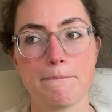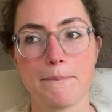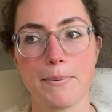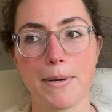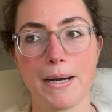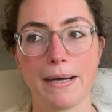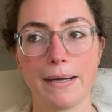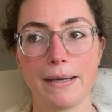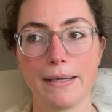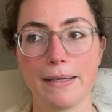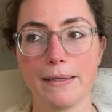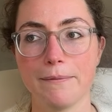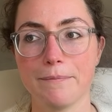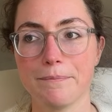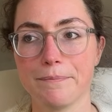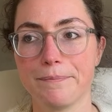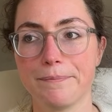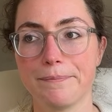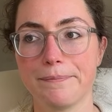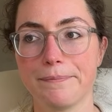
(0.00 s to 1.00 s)
by
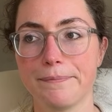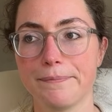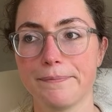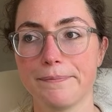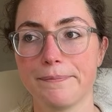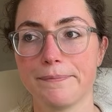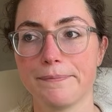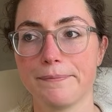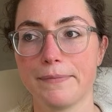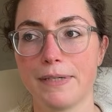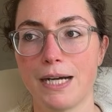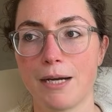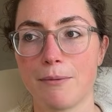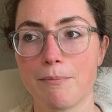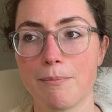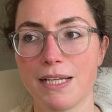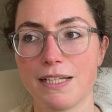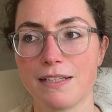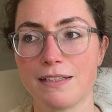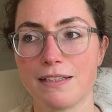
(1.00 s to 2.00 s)

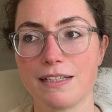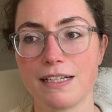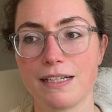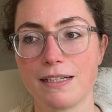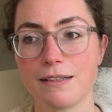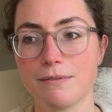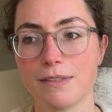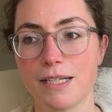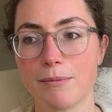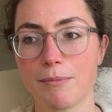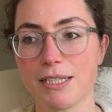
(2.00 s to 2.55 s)
Amanda